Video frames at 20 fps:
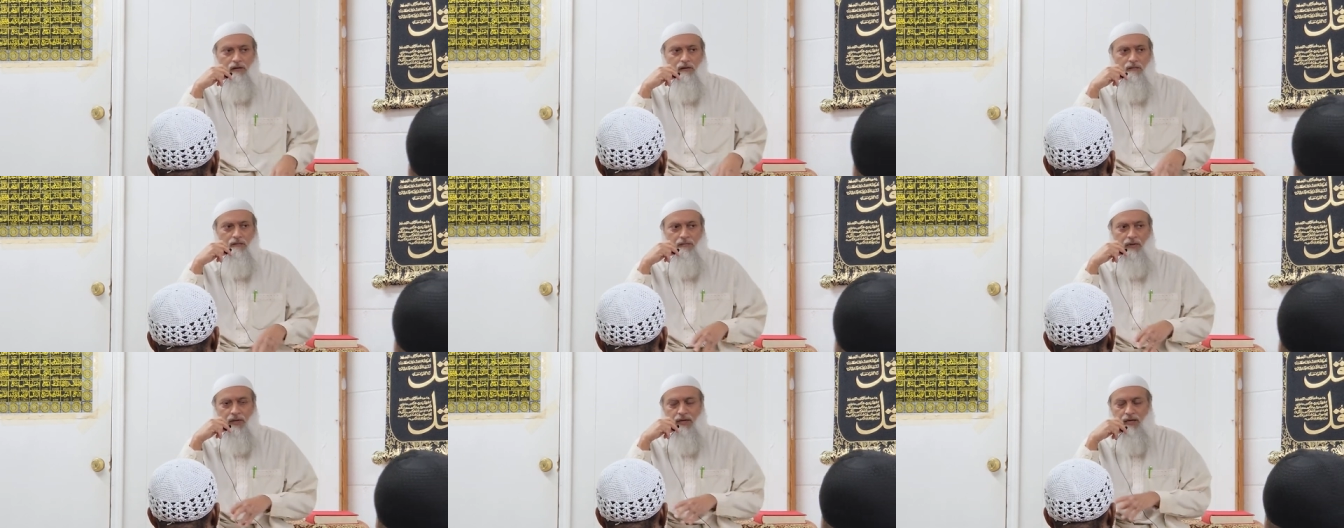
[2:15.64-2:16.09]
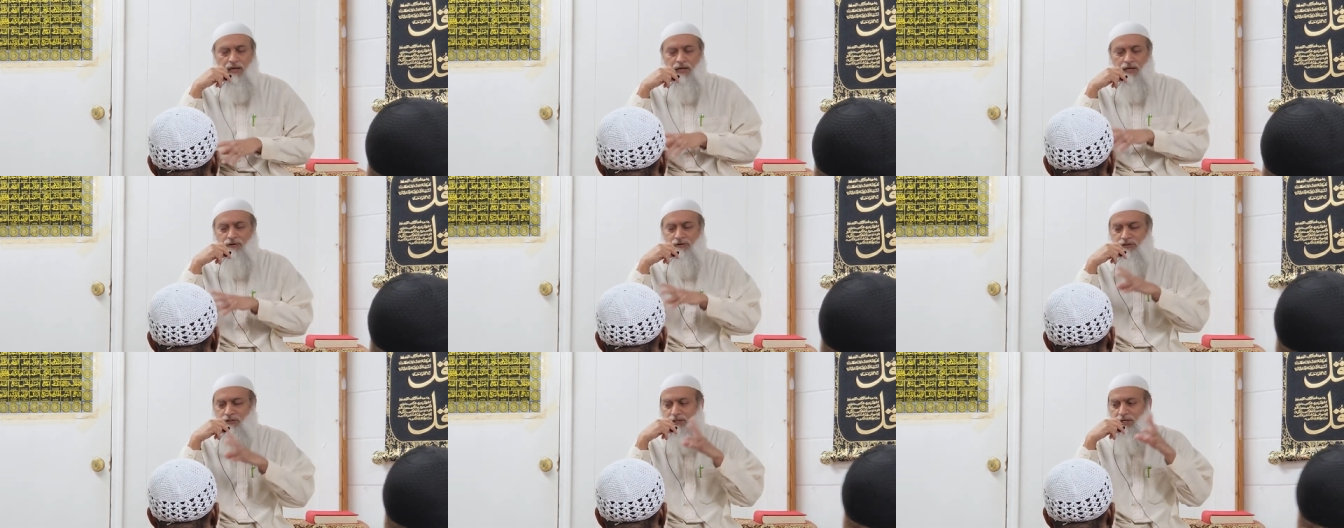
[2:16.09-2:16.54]
Many
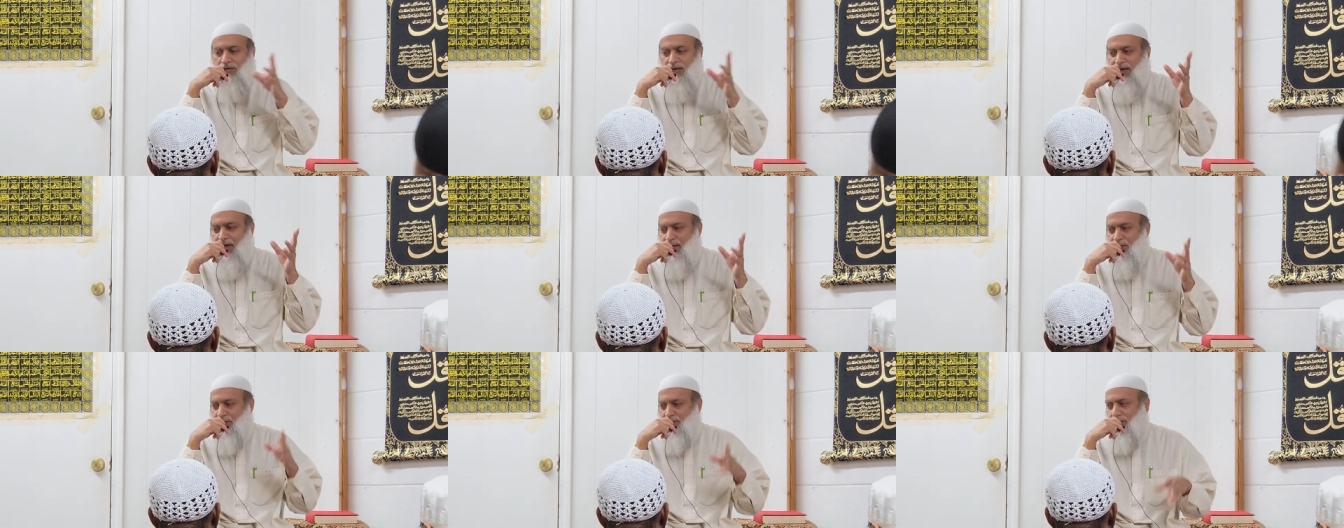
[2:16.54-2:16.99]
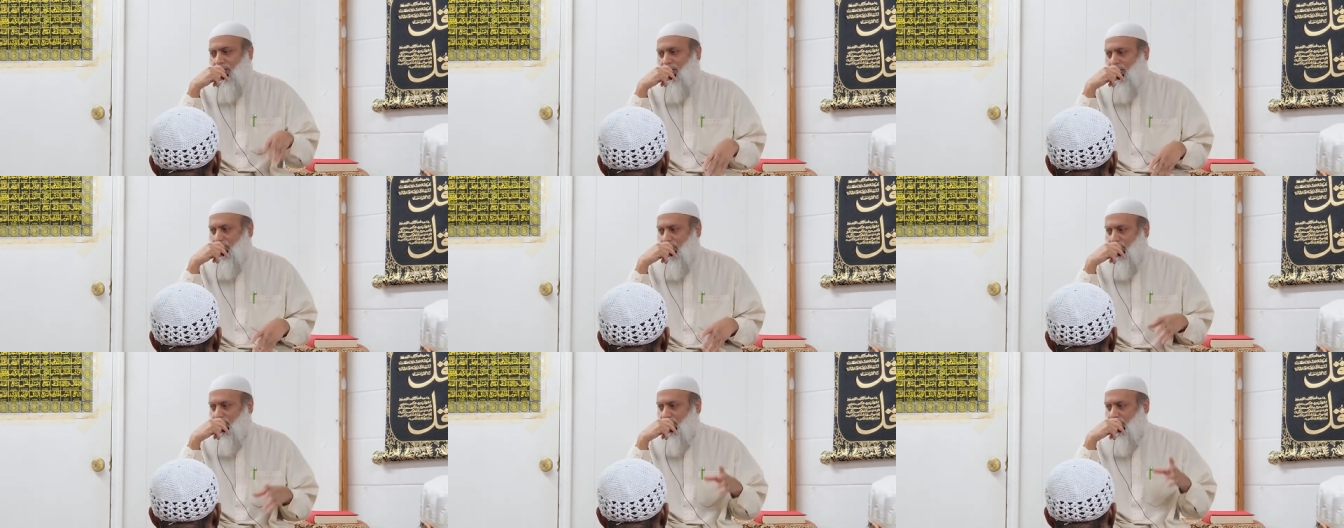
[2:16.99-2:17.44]
interesting
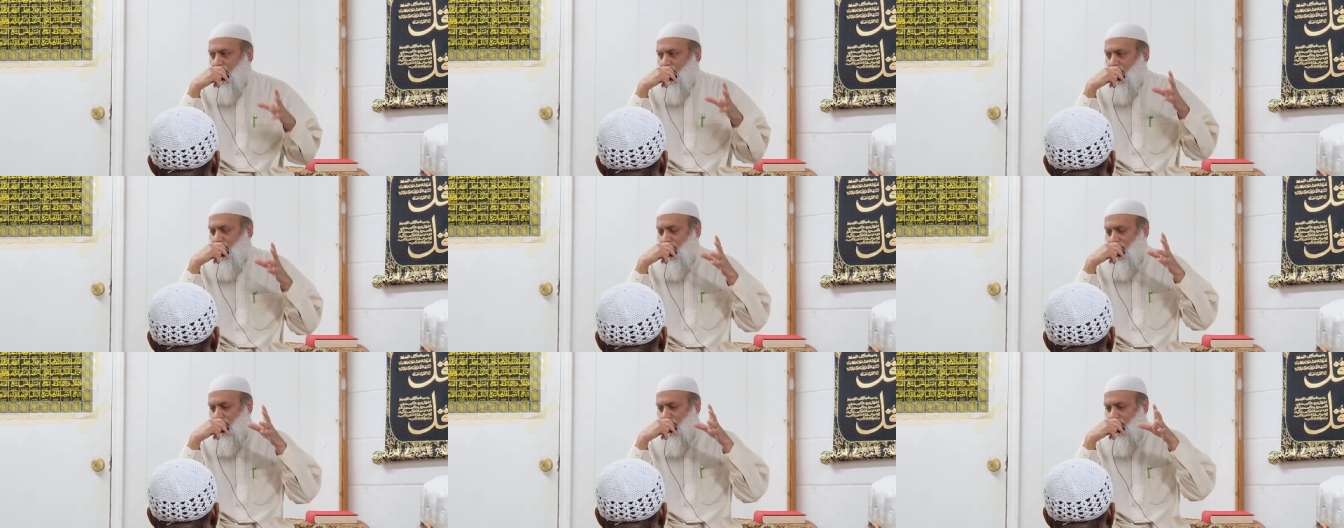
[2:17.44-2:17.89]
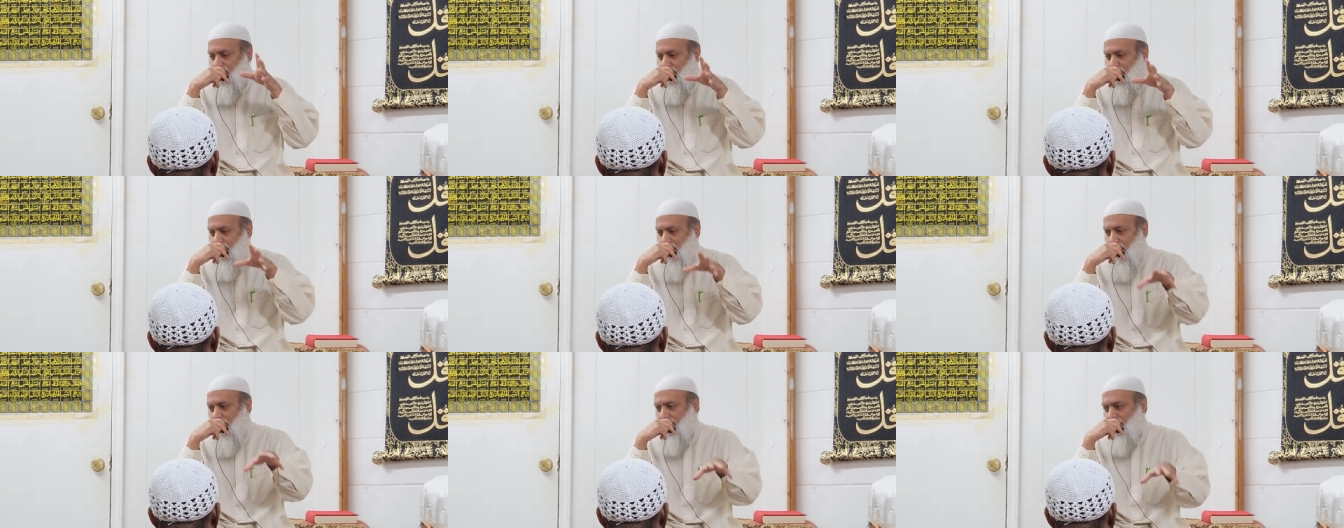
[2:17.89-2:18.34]
aspects of this
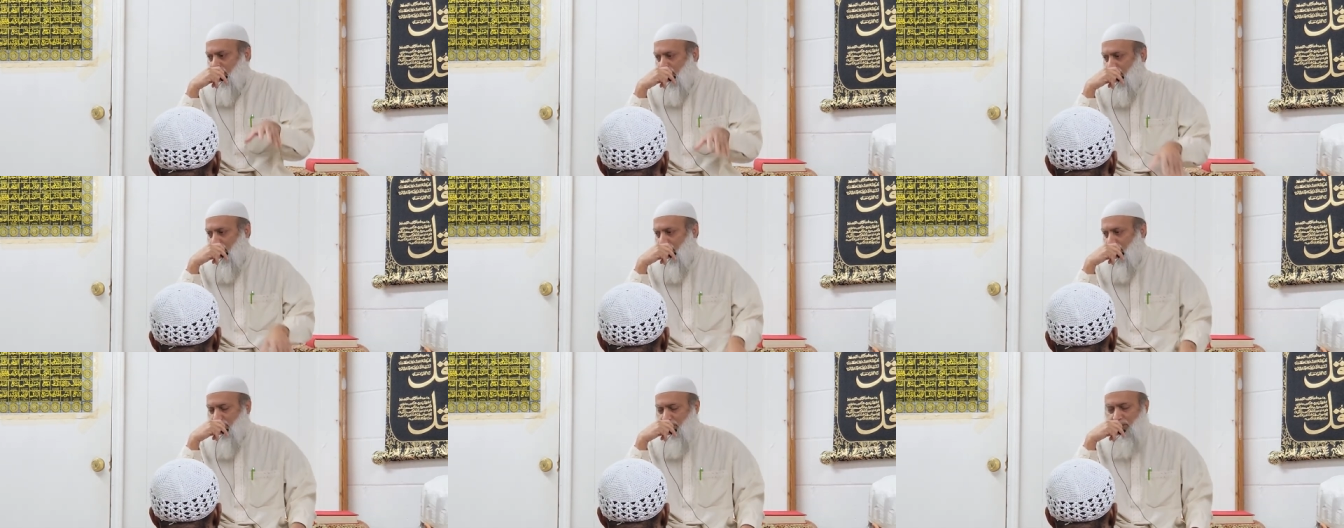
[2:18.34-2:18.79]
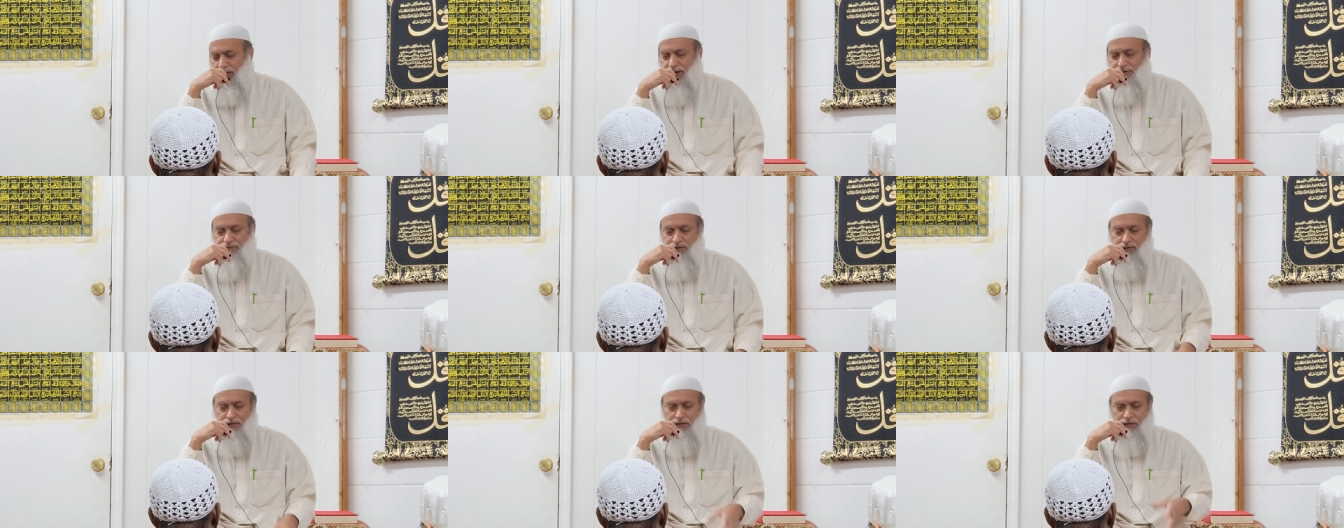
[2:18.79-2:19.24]
that relate to
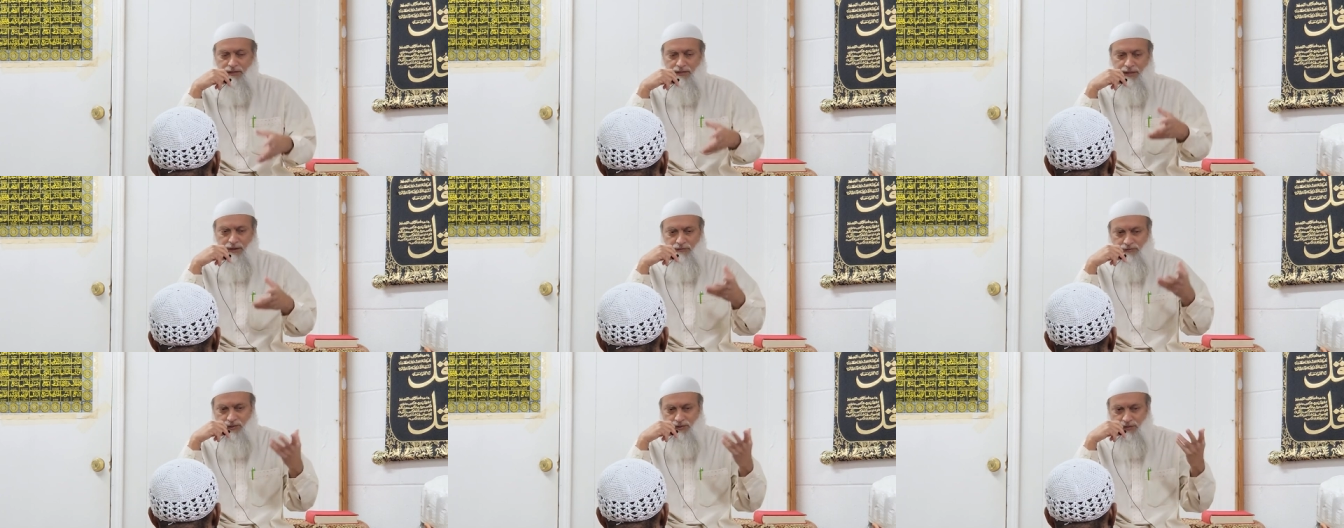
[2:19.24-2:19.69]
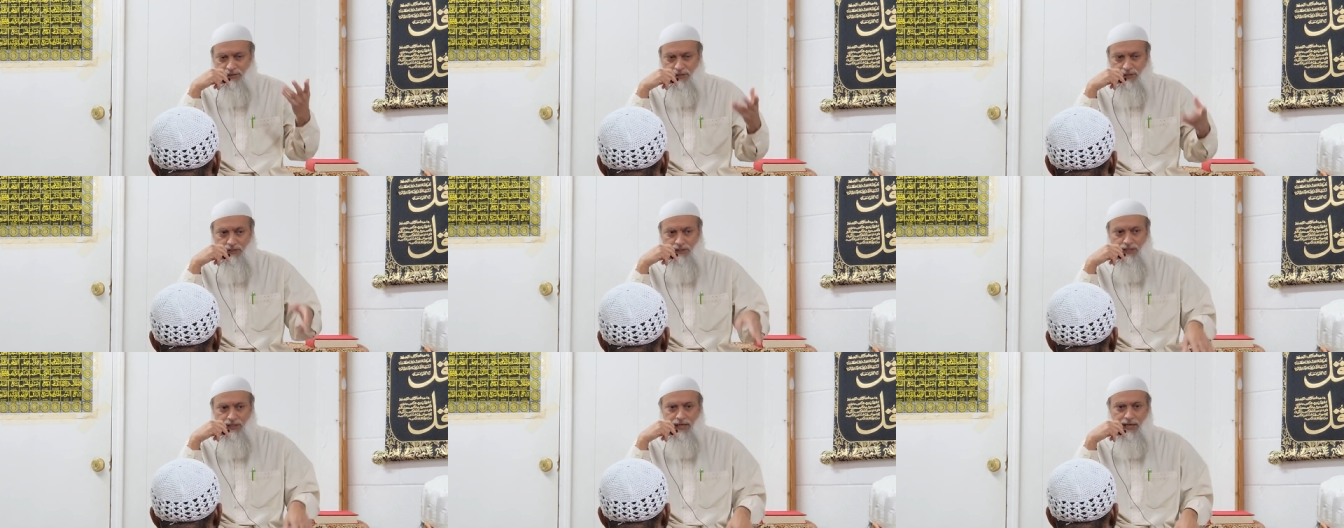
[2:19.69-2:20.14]
everything that we
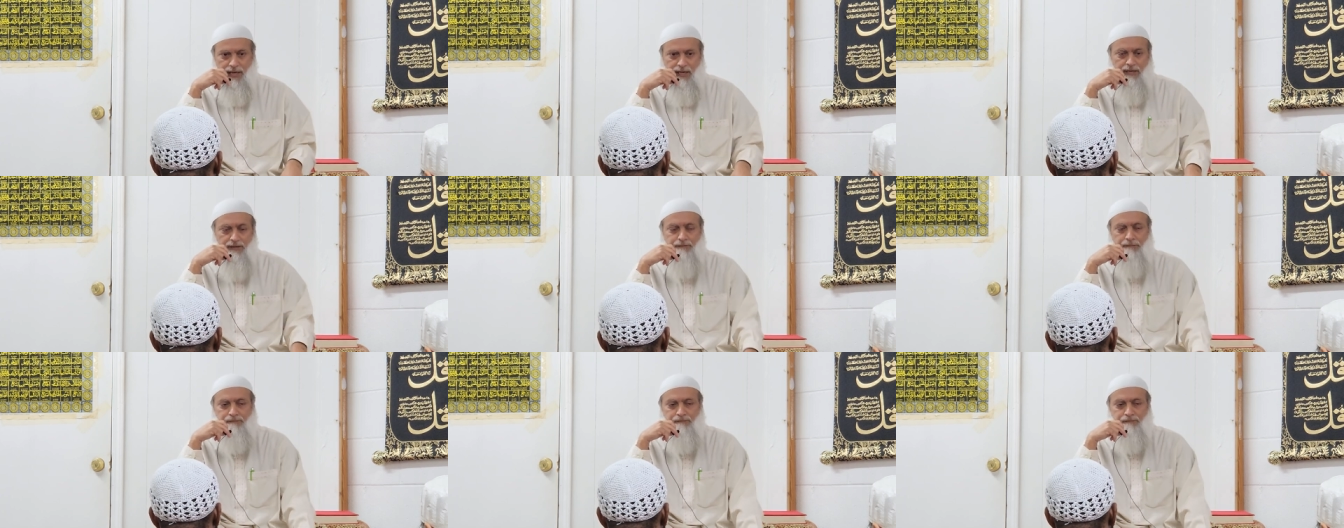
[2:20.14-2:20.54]
see today.